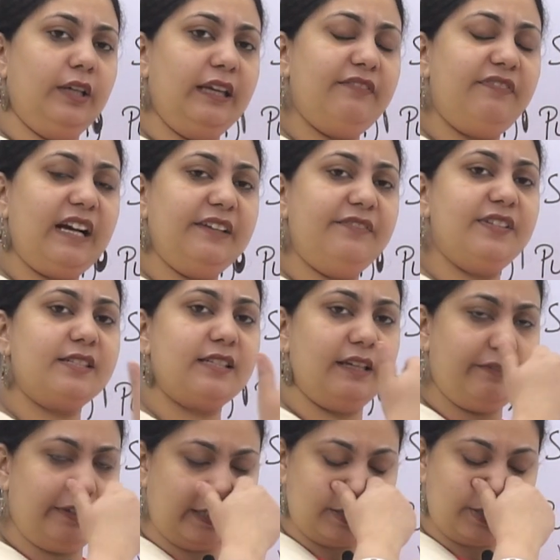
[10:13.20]
if wife is
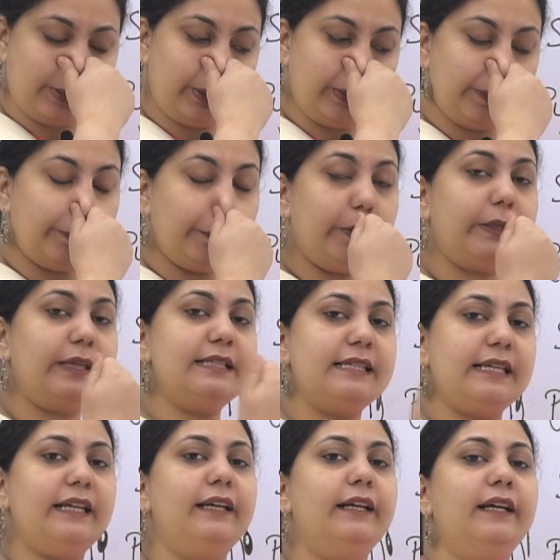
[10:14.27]
giving, so you can
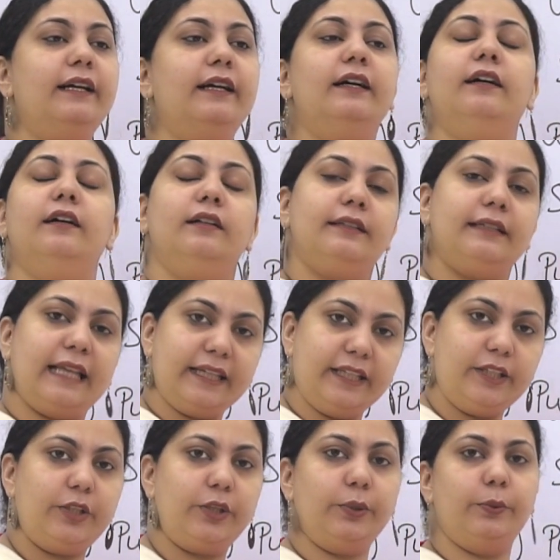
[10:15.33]
say
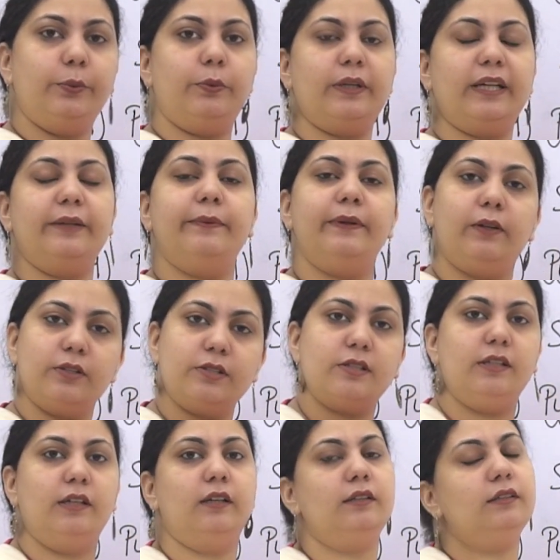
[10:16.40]
thank you. Kid will also
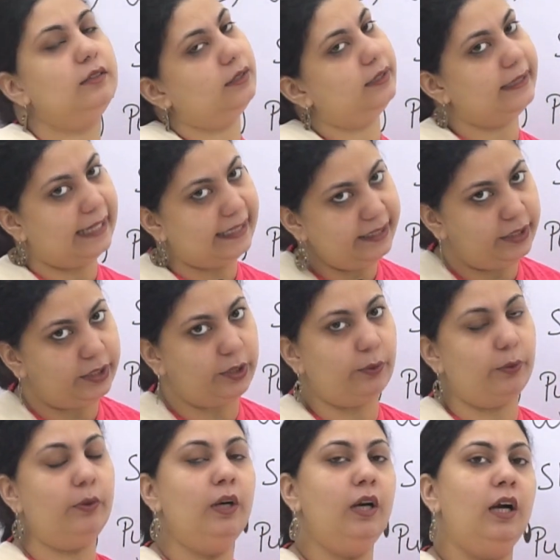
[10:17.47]
learn thank
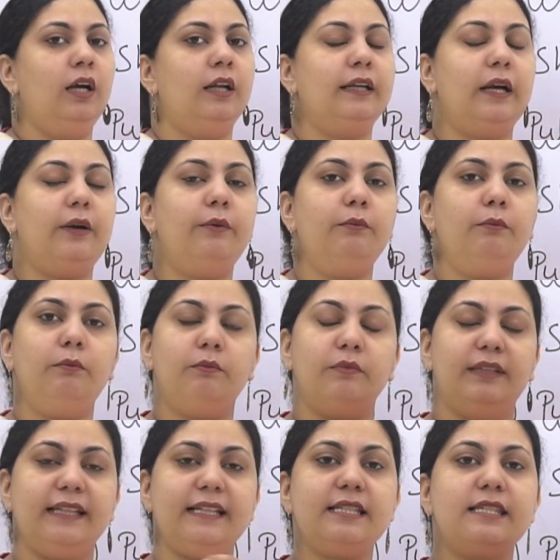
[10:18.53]
you. Now
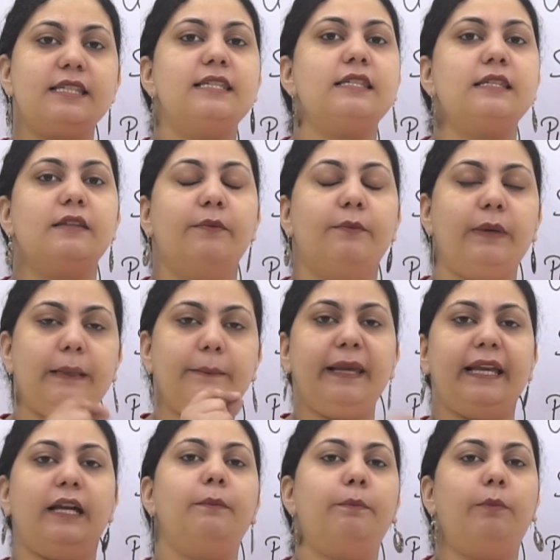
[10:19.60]
this we
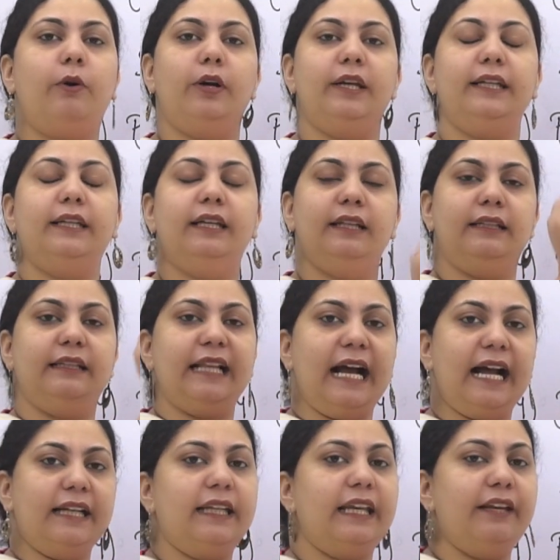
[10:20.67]
make a point
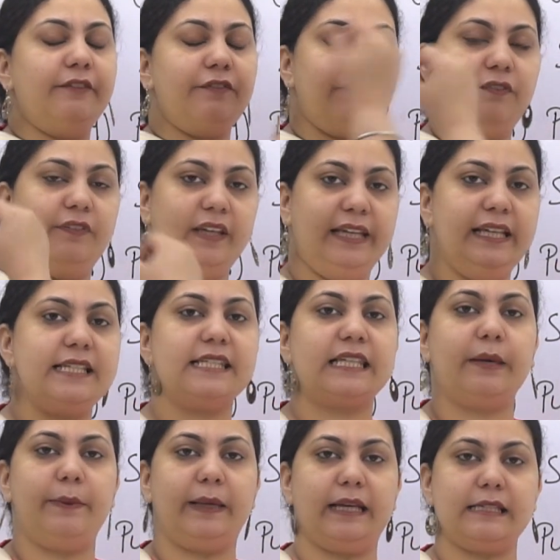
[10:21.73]
that if he's
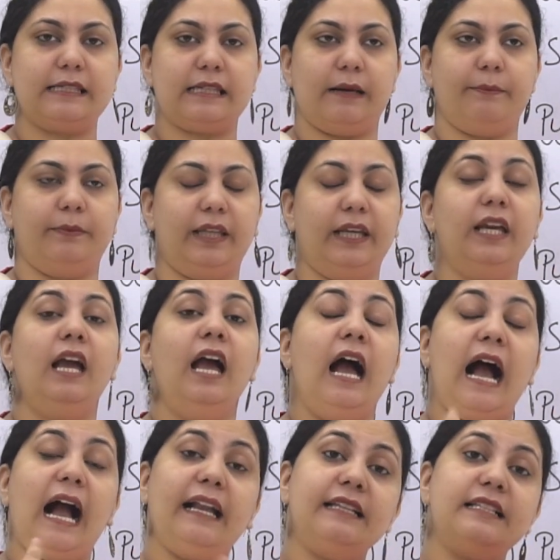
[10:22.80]
giving us something,
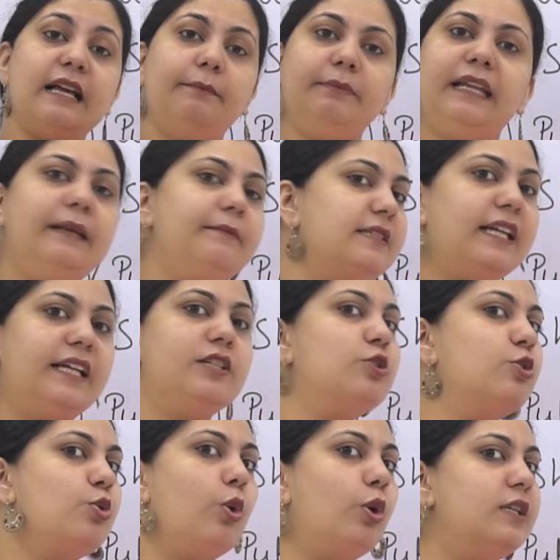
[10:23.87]
and sometimes
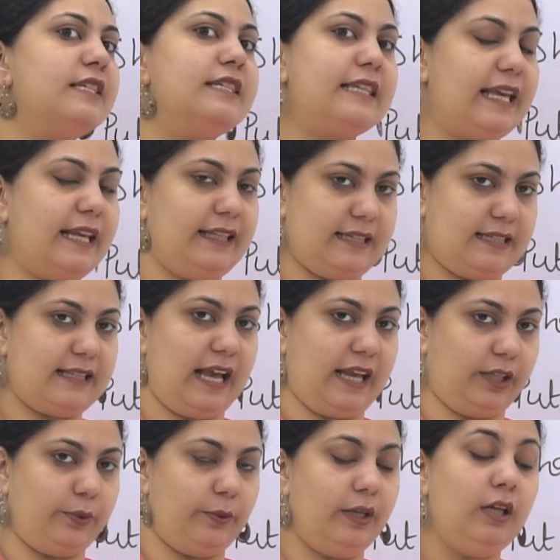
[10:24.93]
kids don't say this
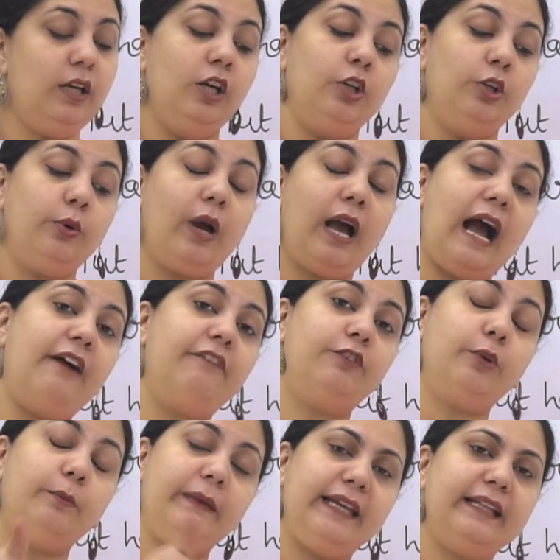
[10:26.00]
thank you, you have
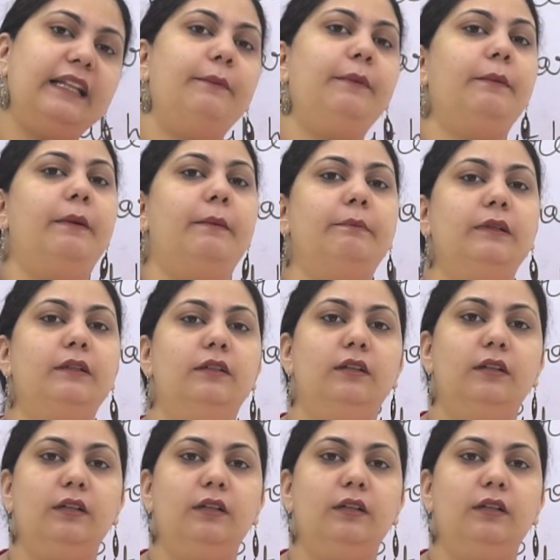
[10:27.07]
to make them remember,